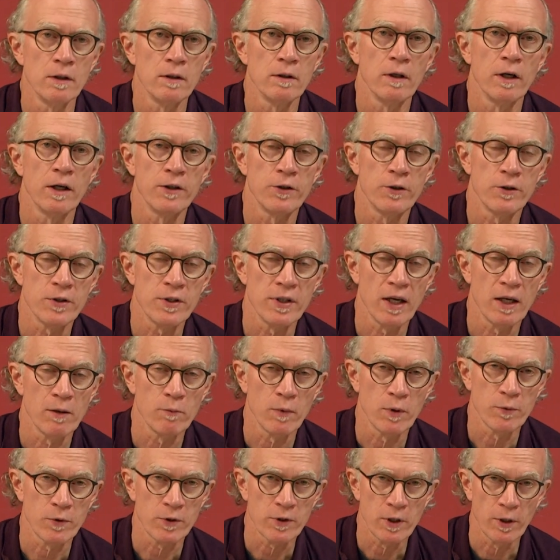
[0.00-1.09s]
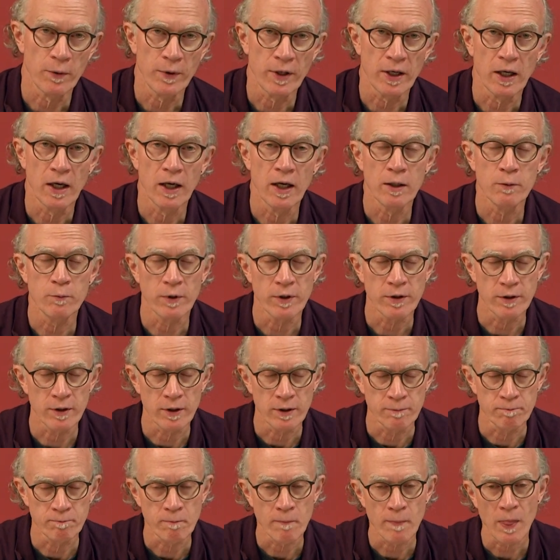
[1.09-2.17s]
understand what was going on with her.
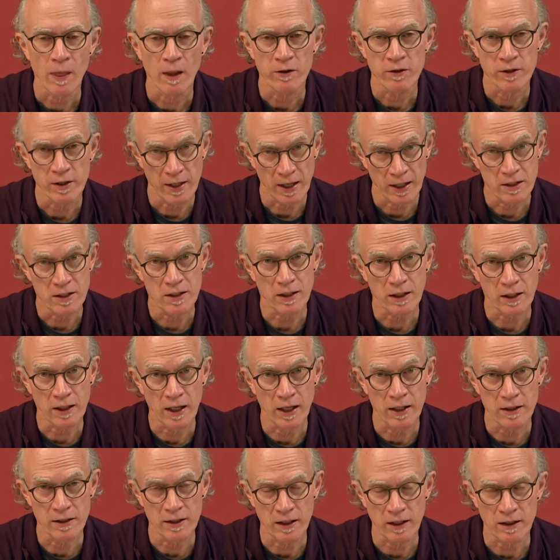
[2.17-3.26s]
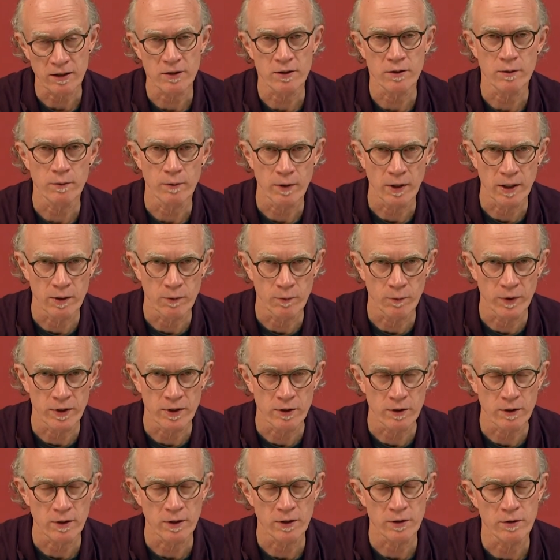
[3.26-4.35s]
So that's the context in
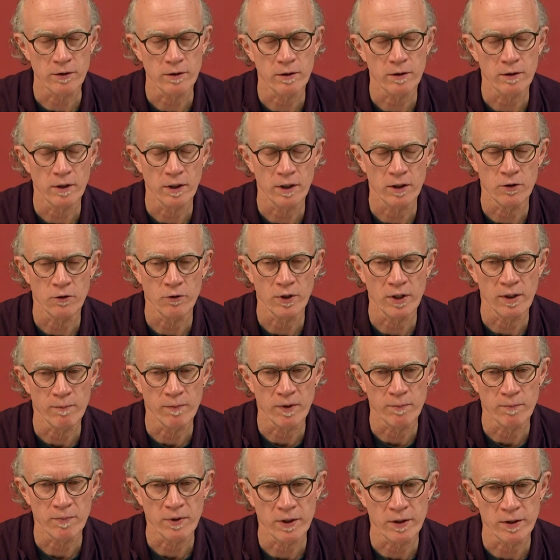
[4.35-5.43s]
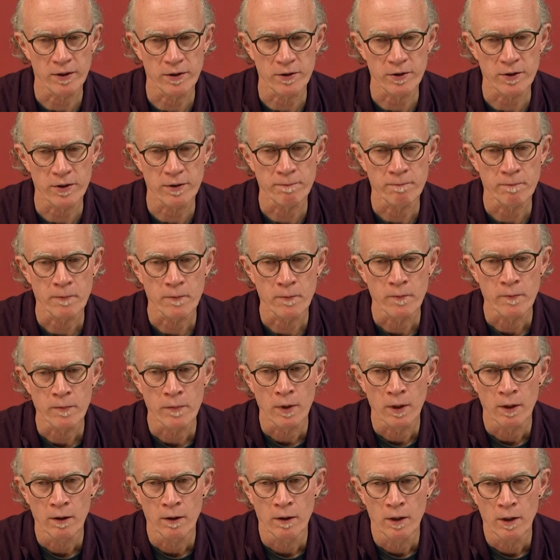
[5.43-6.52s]
which this dream appears.
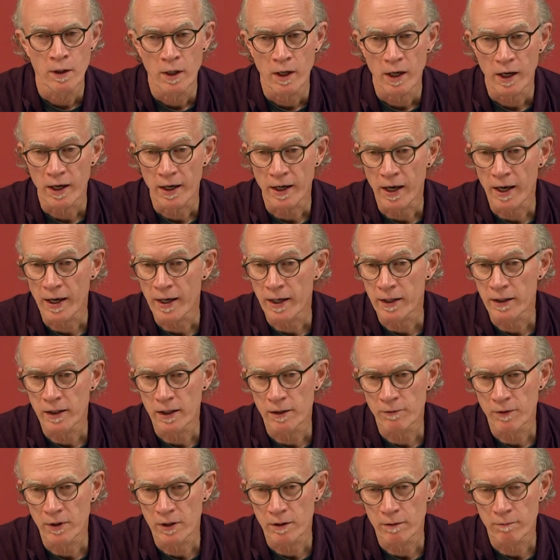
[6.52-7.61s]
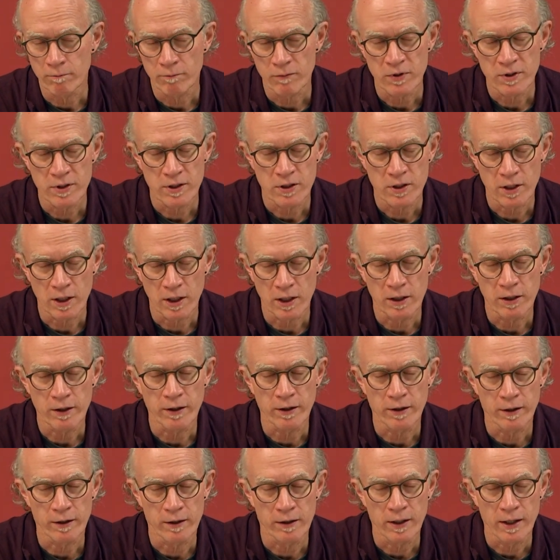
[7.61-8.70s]
And I hadn't even seen
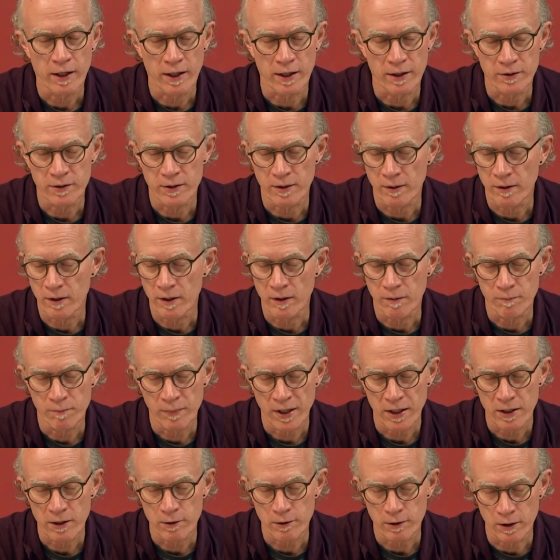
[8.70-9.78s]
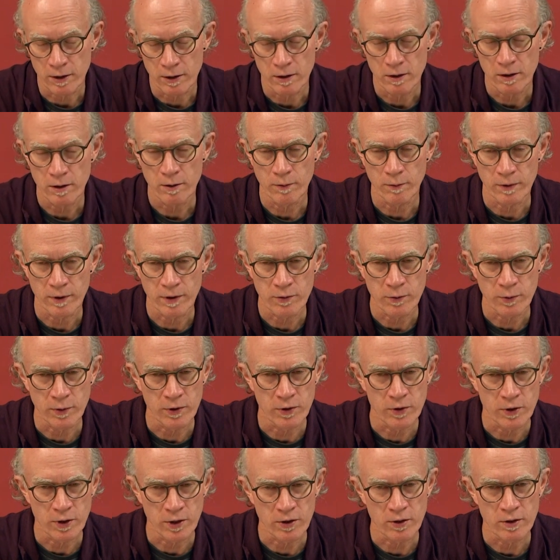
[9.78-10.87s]
her as a patient. This was
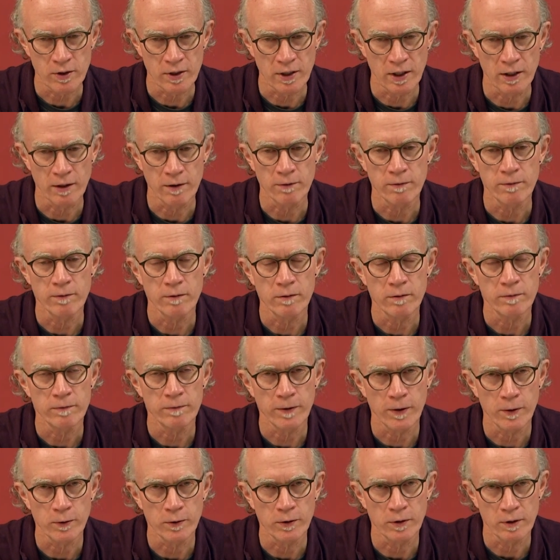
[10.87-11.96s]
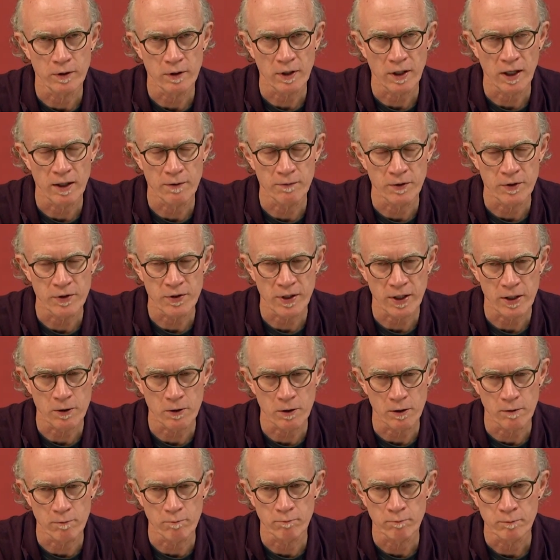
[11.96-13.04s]
just in a phone
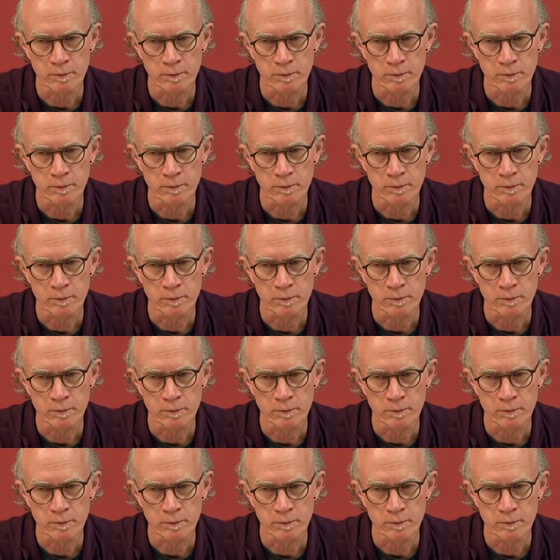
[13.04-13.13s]
conversation.